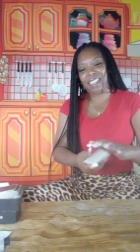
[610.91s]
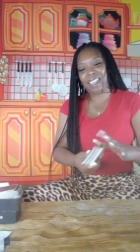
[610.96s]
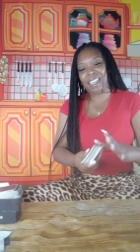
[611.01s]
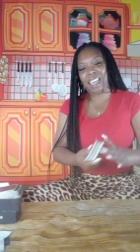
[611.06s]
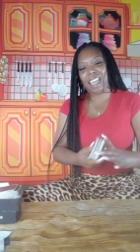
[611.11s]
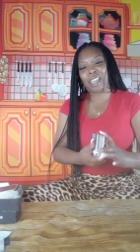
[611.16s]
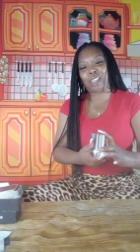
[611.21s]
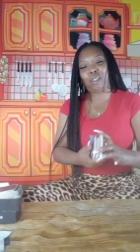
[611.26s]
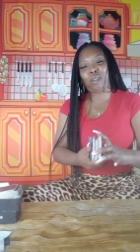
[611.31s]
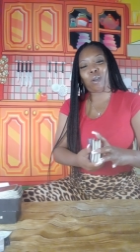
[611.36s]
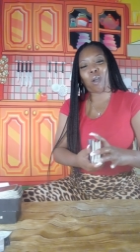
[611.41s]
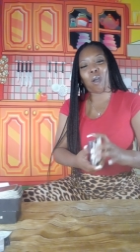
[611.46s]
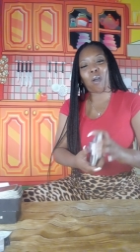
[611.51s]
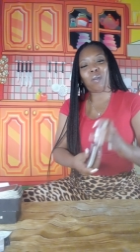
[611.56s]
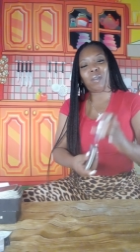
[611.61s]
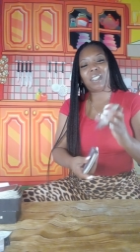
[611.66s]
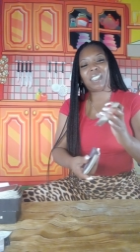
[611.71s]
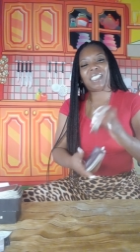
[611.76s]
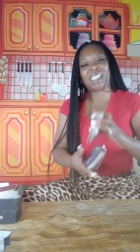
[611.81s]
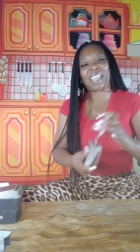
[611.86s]
And you
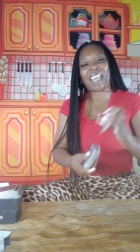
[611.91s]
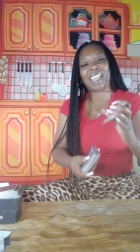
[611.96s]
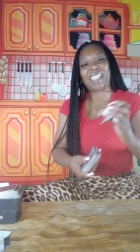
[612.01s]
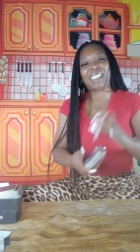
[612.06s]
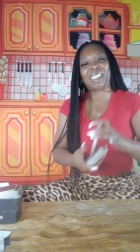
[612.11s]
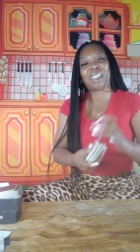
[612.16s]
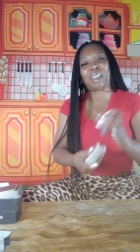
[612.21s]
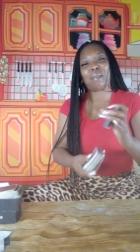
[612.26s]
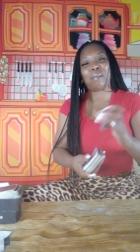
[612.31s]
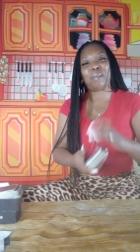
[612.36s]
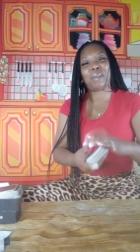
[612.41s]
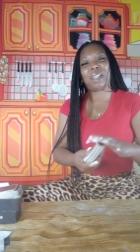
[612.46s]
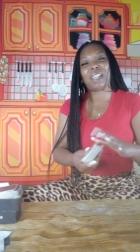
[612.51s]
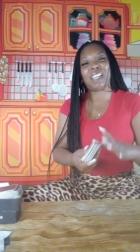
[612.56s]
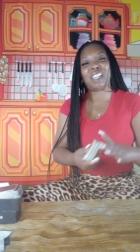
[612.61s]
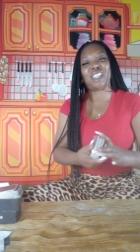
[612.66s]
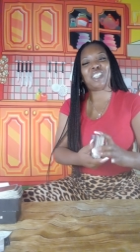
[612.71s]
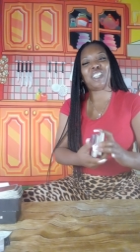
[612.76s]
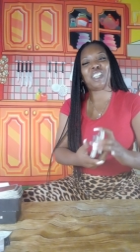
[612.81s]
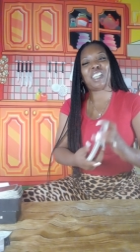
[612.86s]
only say something
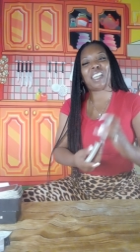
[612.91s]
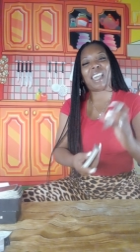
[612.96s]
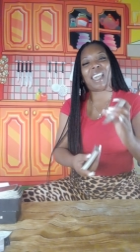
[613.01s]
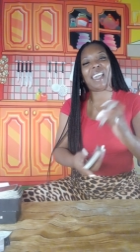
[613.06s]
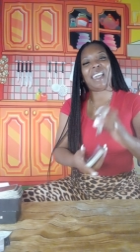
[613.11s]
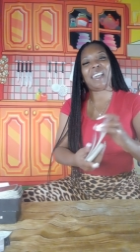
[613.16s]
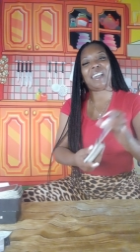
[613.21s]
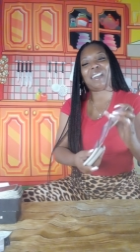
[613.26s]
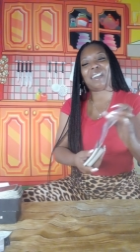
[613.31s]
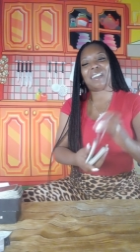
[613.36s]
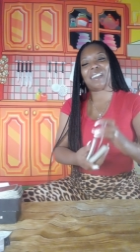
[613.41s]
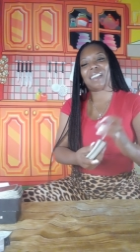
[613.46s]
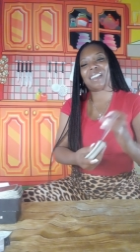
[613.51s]
because you care.